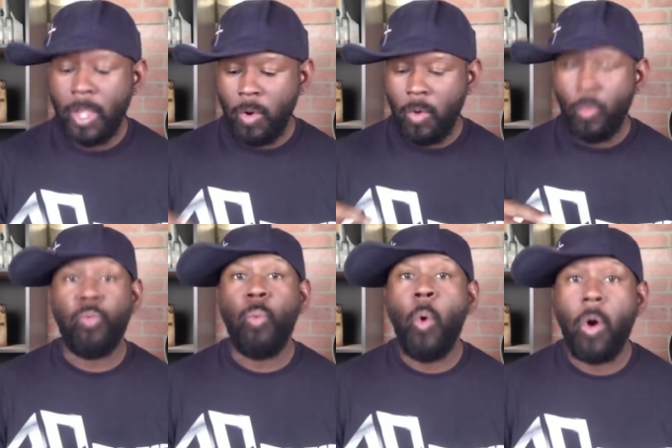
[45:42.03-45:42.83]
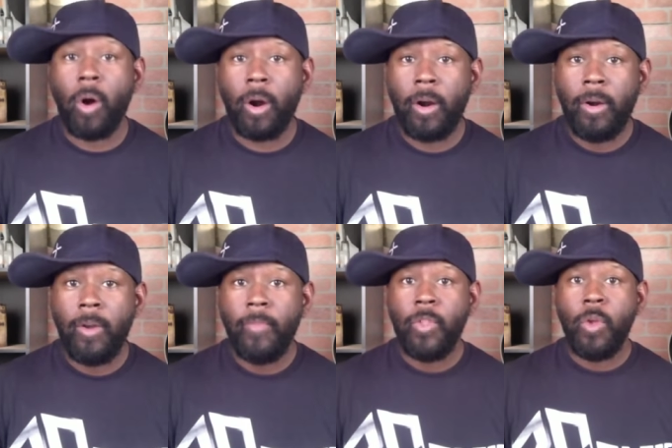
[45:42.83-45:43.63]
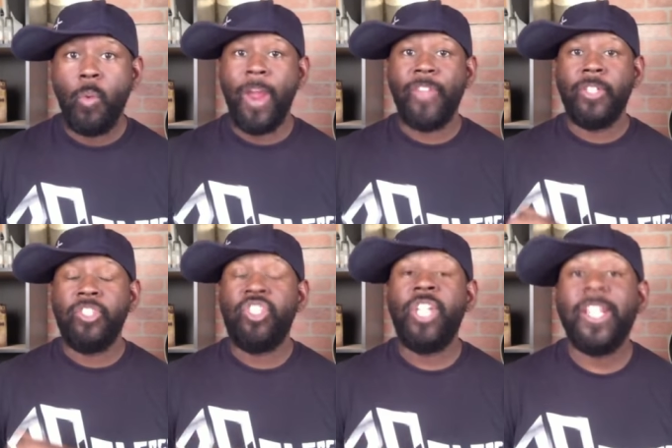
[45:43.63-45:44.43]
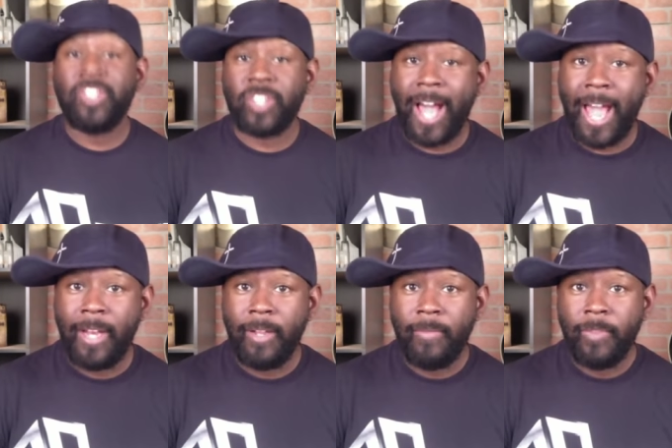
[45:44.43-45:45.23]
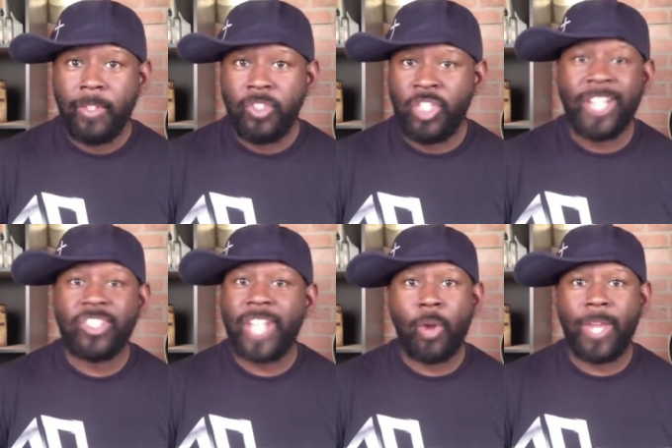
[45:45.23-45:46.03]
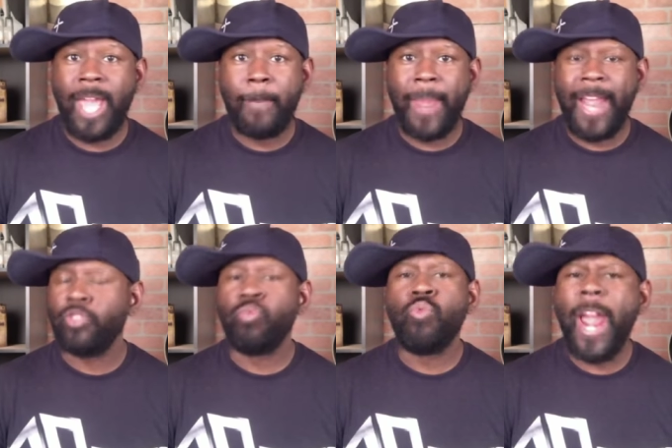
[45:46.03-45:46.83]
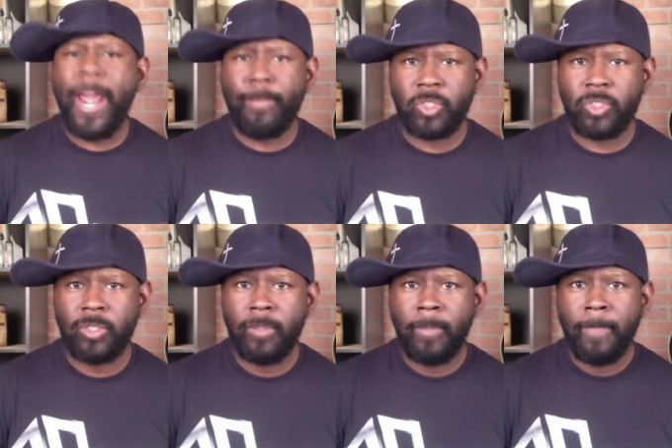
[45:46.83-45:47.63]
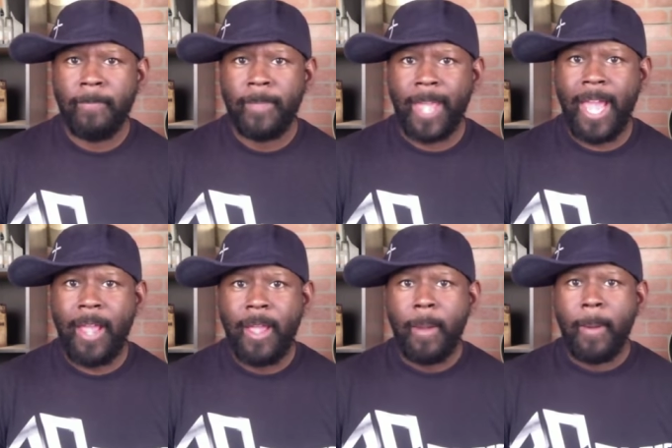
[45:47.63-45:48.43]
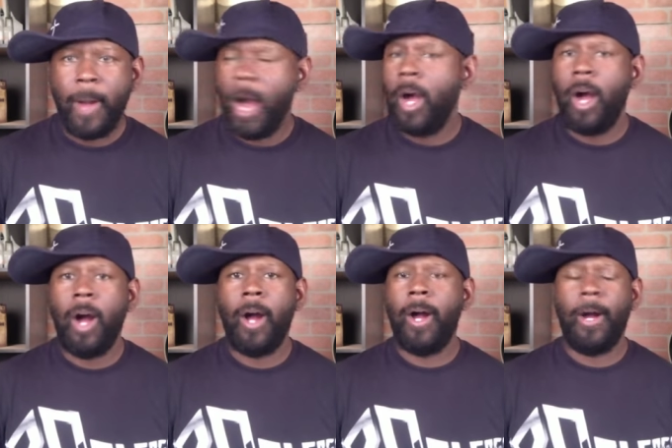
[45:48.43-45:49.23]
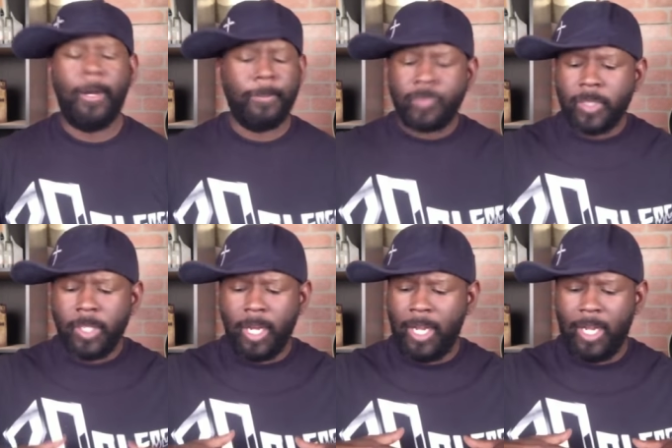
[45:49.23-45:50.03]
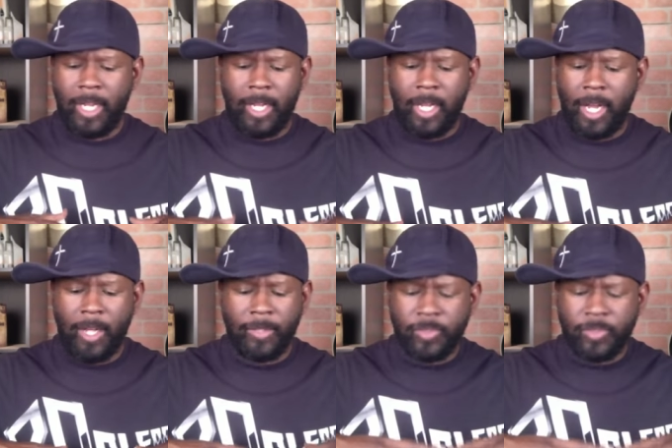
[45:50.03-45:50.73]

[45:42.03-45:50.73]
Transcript: With war, with genocide, genocidal campaigns, rapes, eh? Uh, uh, um, uh, uh,